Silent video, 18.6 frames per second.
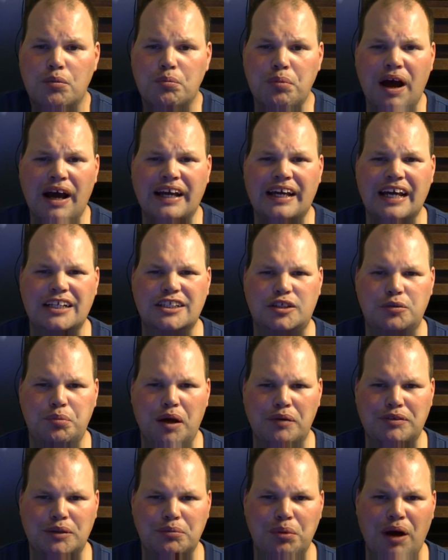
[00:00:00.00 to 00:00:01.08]
Buy cases of
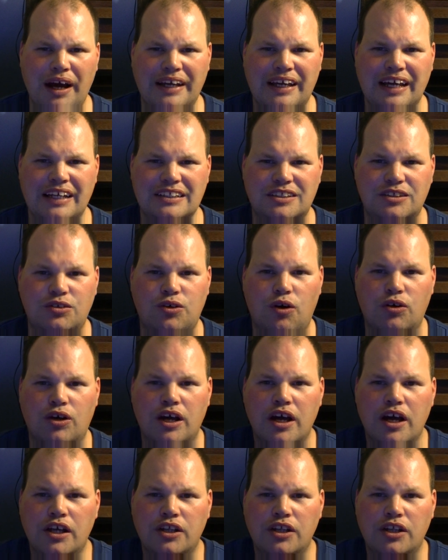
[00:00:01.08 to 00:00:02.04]
Pepsi, buy cases of Coke.